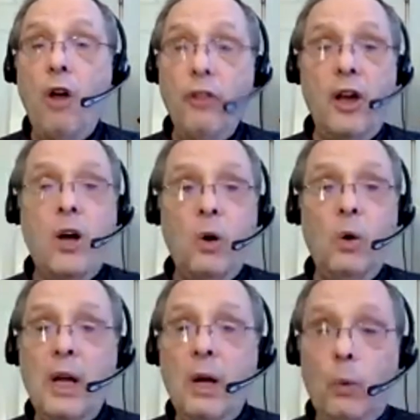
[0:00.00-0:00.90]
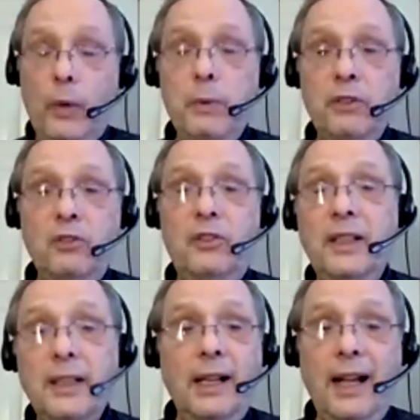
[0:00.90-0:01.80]
although we will
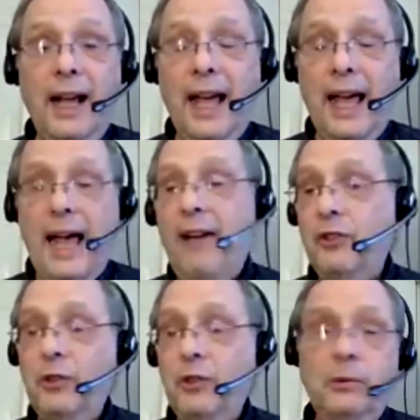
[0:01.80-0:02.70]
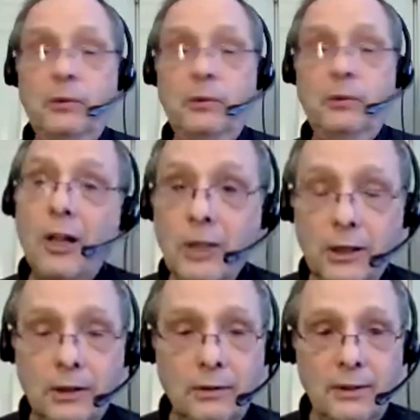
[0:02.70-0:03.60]
still have to go local.